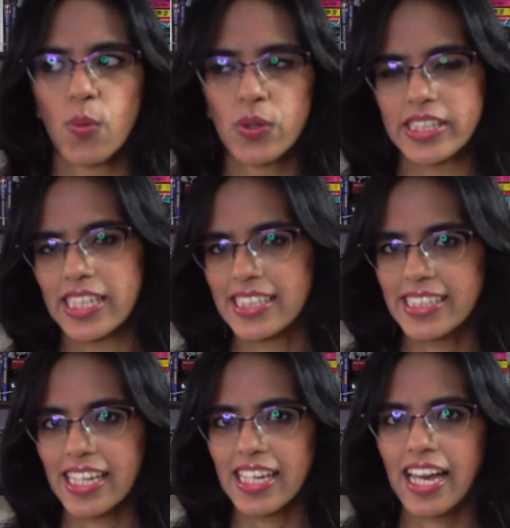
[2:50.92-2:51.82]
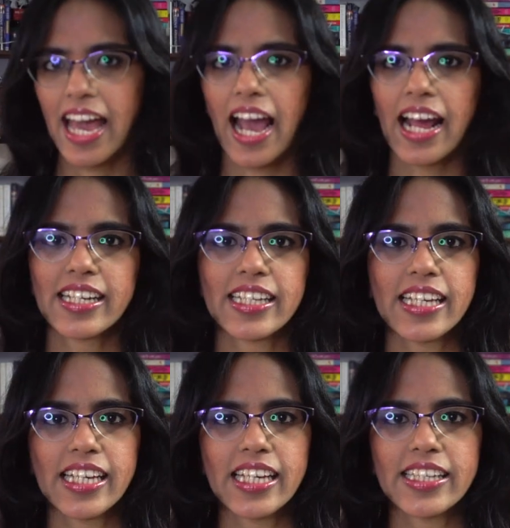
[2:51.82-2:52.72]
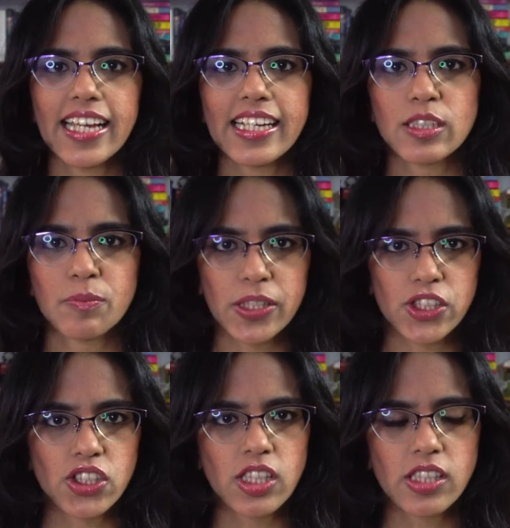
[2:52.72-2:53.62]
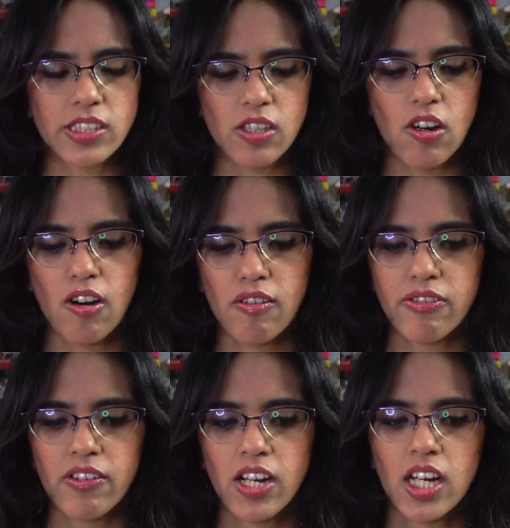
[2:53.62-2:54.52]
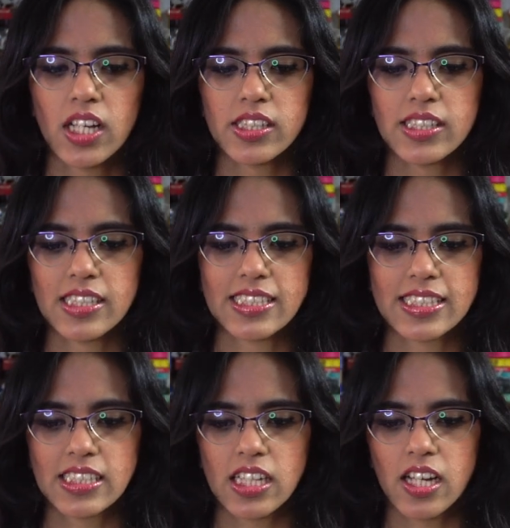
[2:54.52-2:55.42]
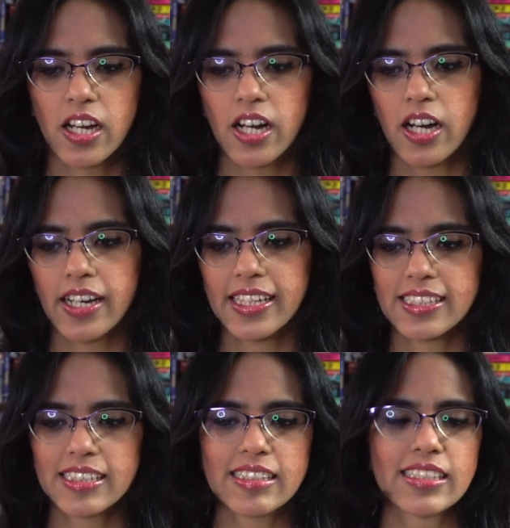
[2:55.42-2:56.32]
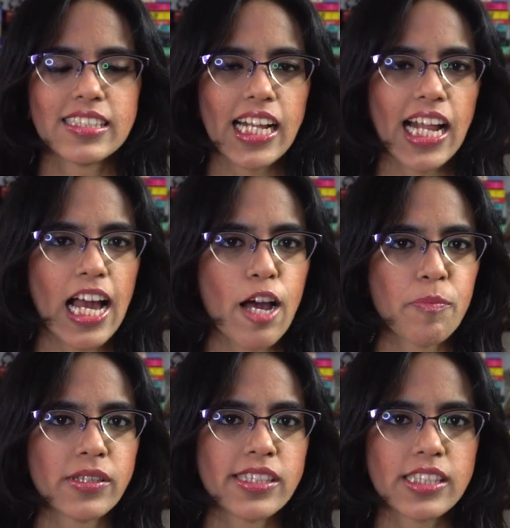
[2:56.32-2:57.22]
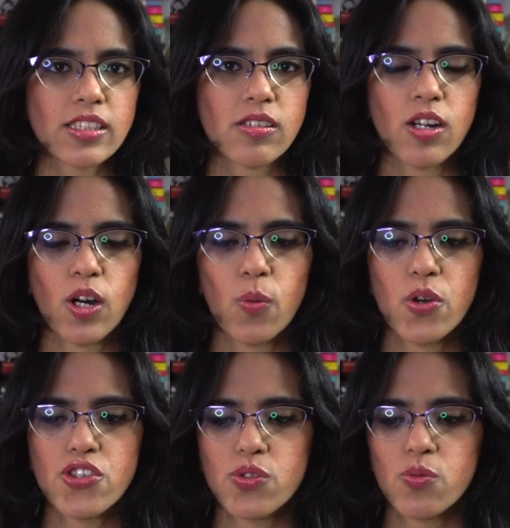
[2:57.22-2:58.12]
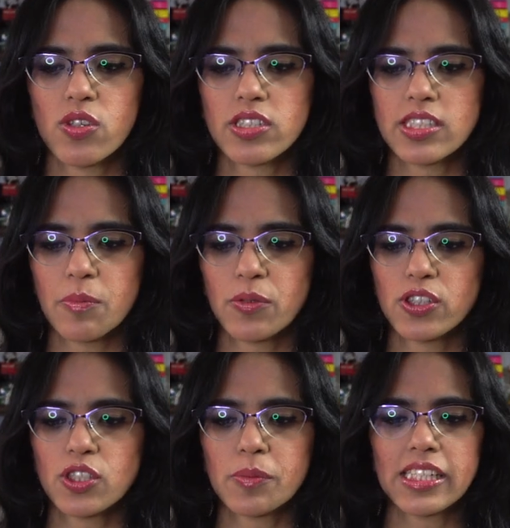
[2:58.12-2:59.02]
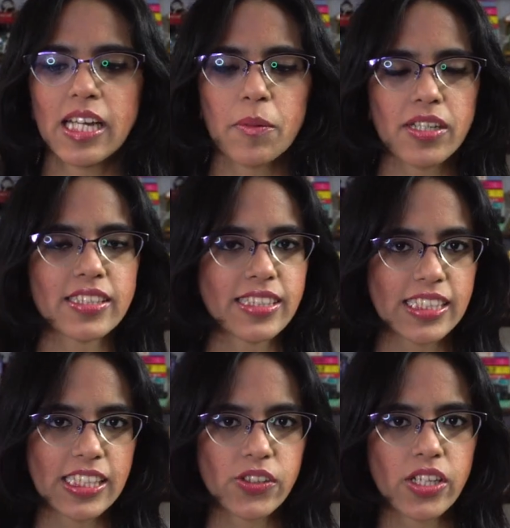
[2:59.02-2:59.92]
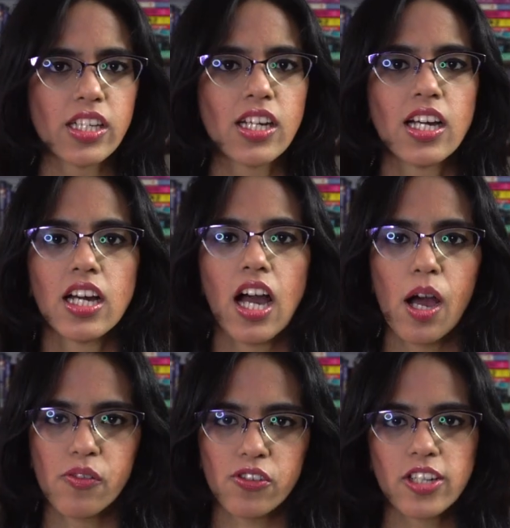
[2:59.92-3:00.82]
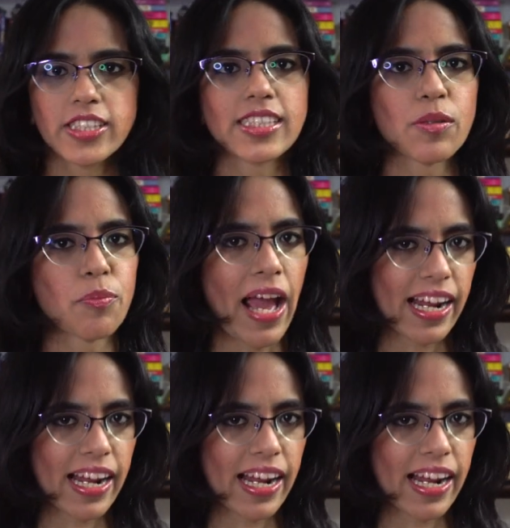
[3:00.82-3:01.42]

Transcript: witnessing, and he takes pictures of this incident that happens, which was supposed to be kept a secret. Of course, it's a